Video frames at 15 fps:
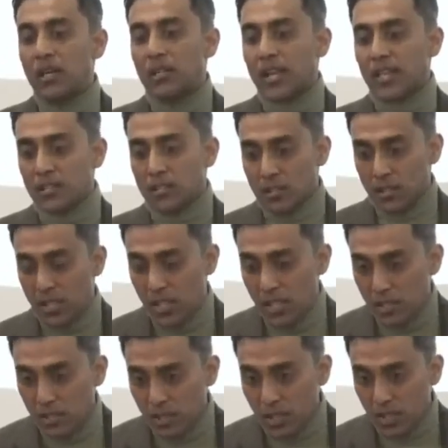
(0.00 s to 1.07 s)
that
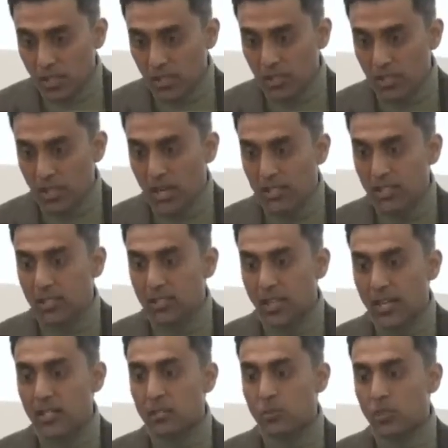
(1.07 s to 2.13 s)
Dr. Qadhi
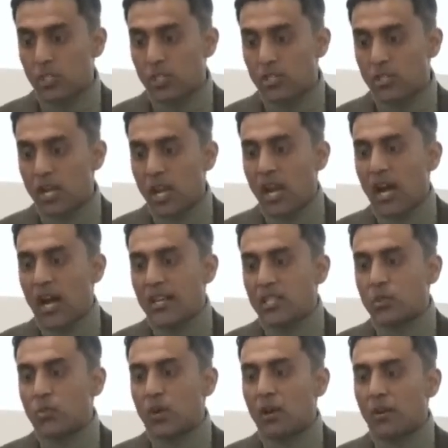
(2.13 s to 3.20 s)
cites, which is, I
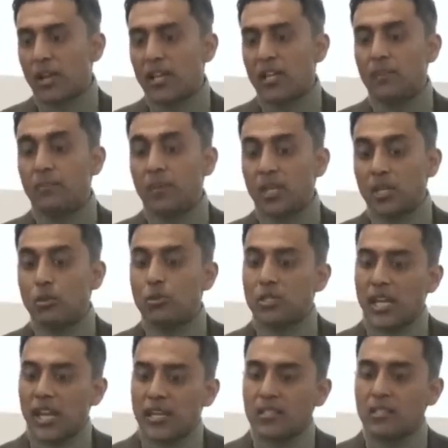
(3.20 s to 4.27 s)
swear by him in whose
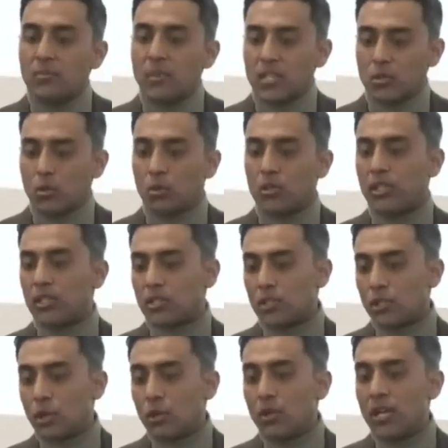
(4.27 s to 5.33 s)
hands is my soul, there is
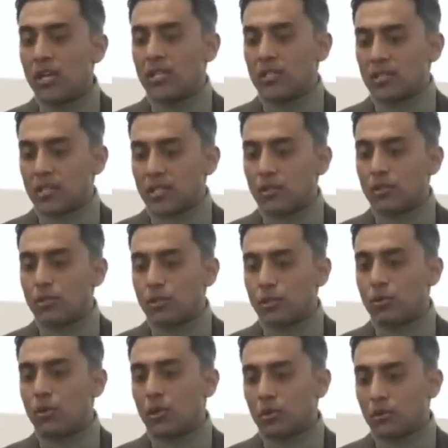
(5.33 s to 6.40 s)
no single
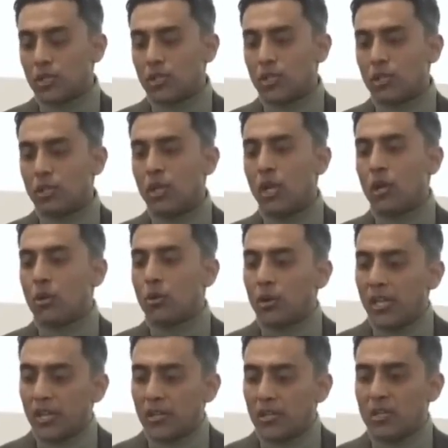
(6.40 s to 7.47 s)
Jew or Christian who
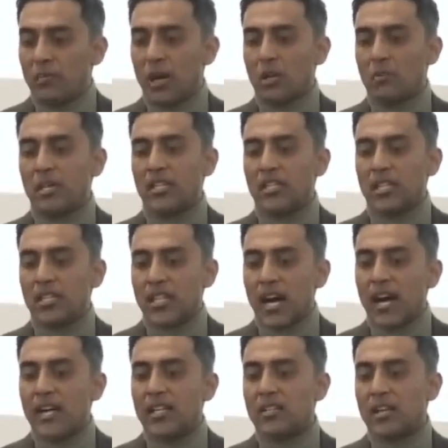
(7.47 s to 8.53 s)
hears about me and then
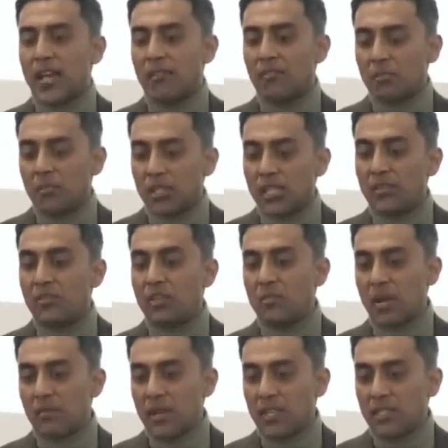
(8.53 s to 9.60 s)
dies not having believed in
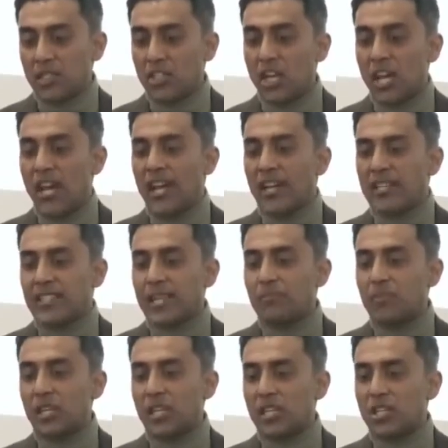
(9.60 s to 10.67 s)
my message,
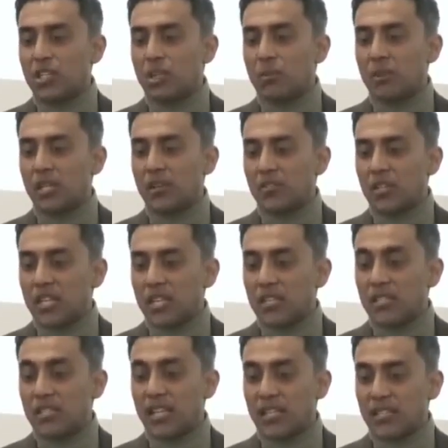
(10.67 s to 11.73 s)
except that he shall be of
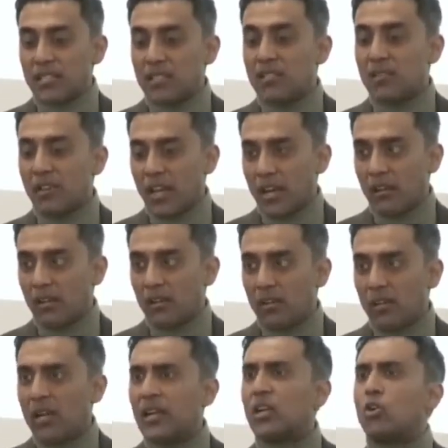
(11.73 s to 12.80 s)
the denizens of hell.
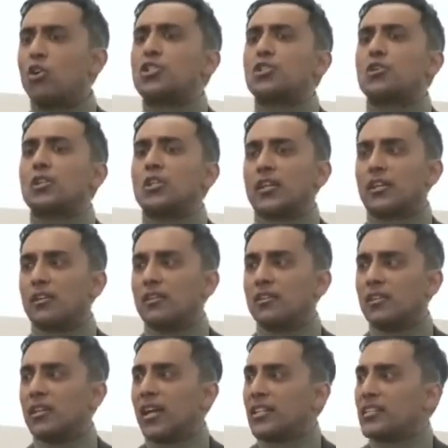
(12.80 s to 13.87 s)
Crystal clear.
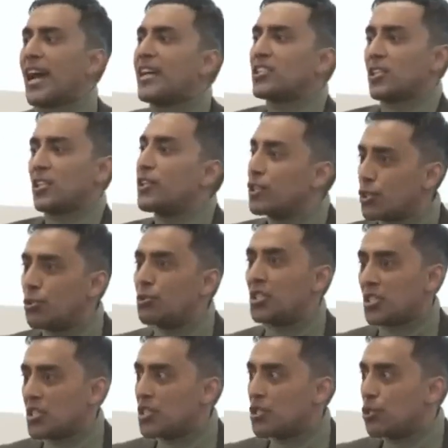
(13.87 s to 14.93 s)
It's as clear as
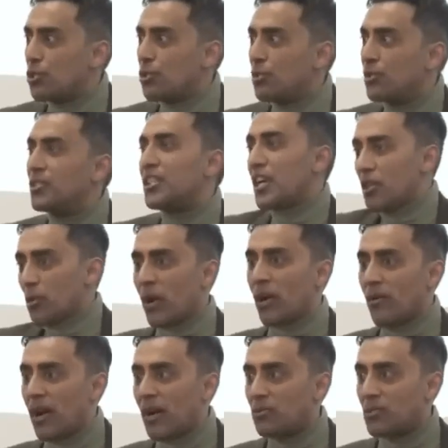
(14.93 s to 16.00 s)
262 the other way
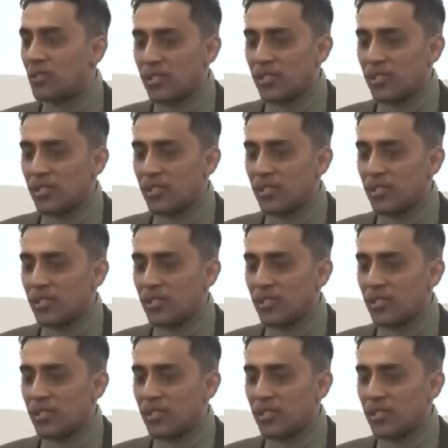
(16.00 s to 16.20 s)
around,